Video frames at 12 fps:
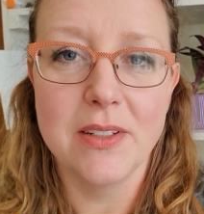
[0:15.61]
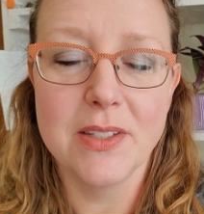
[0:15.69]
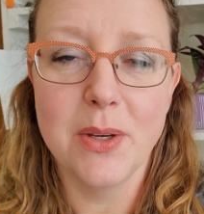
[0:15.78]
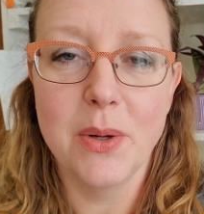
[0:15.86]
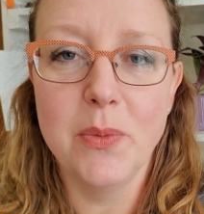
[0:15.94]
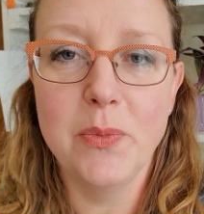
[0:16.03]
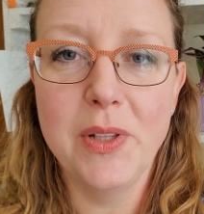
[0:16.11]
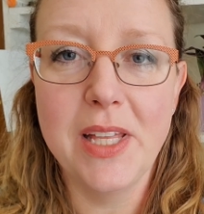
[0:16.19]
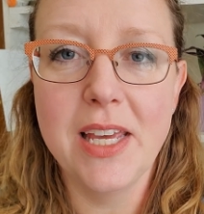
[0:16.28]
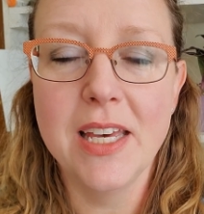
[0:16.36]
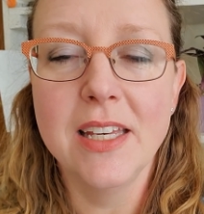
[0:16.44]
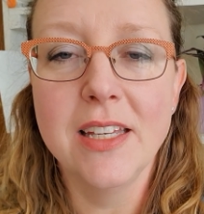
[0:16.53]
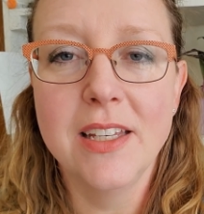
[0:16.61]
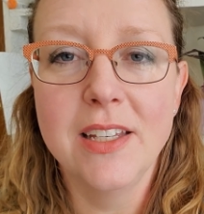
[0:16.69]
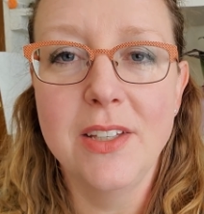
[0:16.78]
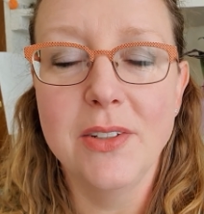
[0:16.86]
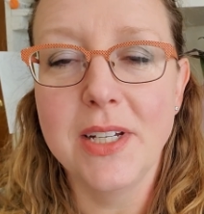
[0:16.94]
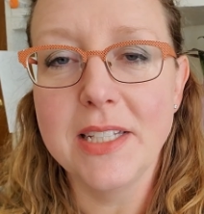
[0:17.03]
So hopefully
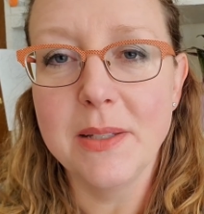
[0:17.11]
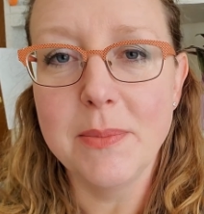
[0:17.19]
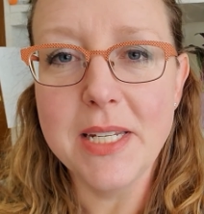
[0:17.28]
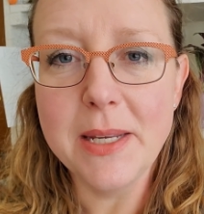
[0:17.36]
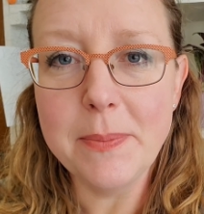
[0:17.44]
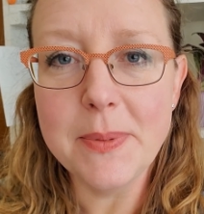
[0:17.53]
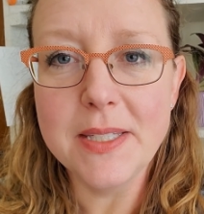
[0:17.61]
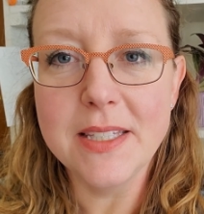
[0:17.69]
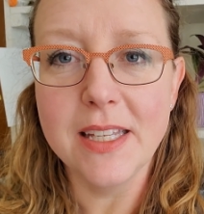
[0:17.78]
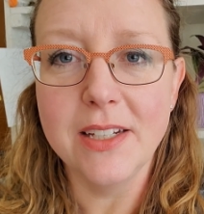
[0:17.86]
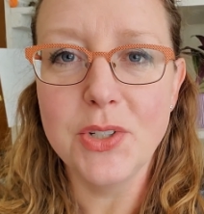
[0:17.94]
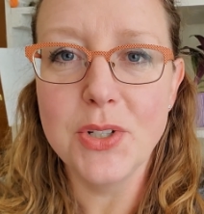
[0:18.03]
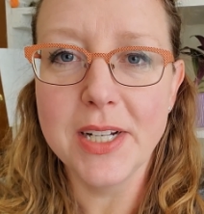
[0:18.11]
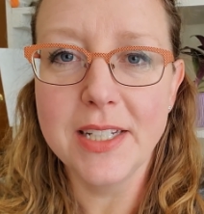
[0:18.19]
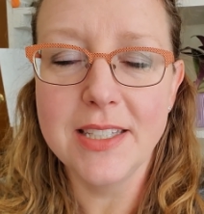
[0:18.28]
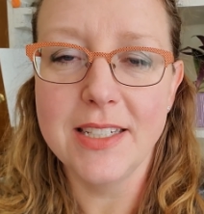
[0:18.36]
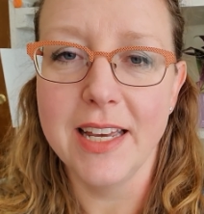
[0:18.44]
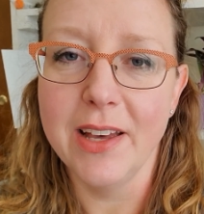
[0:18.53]
you'll get some tips and
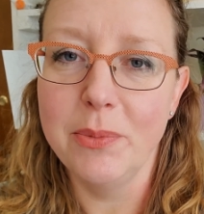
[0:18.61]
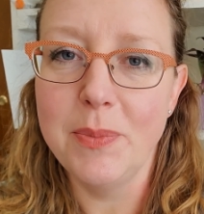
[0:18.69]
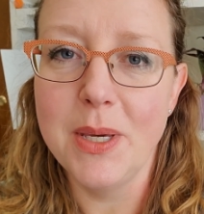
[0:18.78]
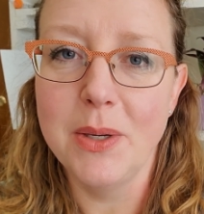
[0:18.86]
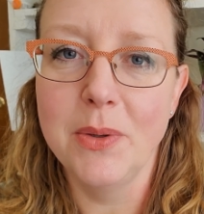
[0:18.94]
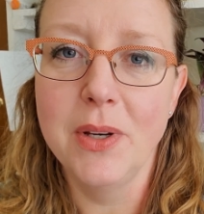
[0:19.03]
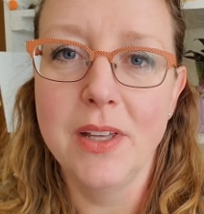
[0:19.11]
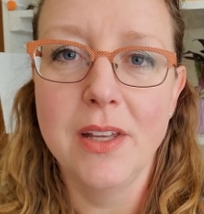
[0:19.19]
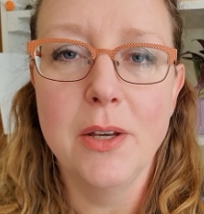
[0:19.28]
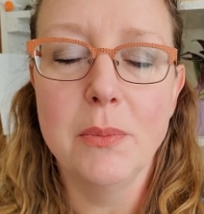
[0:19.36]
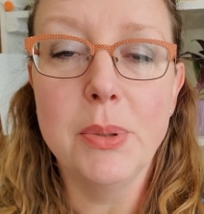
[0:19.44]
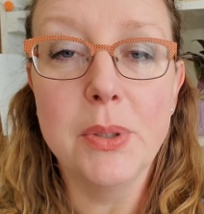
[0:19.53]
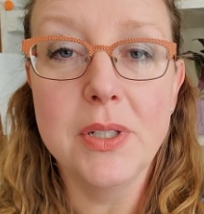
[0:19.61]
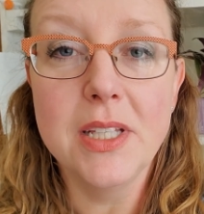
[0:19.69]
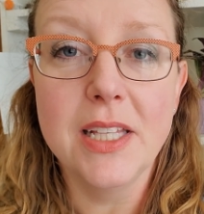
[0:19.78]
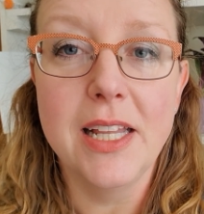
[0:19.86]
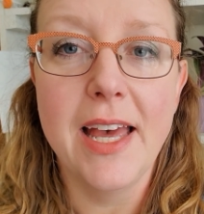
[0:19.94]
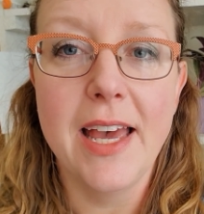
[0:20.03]
tricks to help you pull the
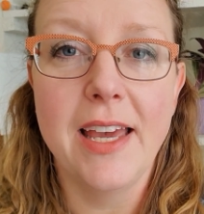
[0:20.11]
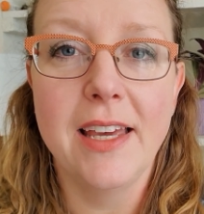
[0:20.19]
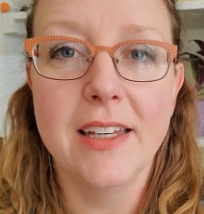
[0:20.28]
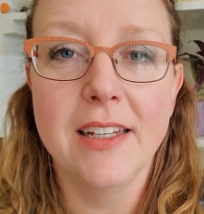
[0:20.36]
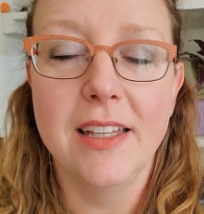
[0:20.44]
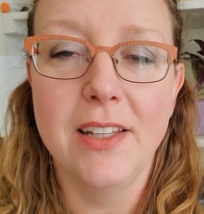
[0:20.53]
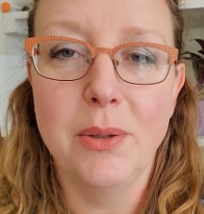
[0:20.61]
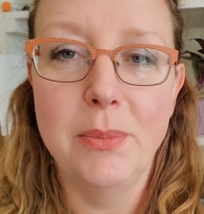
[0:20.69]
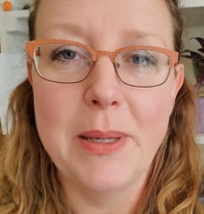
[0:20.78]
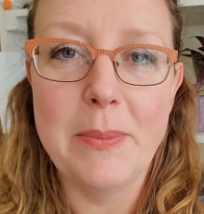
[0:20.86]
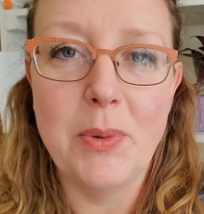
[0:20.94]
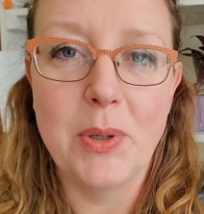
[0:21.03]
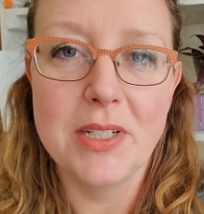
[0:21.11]
clay a little bit more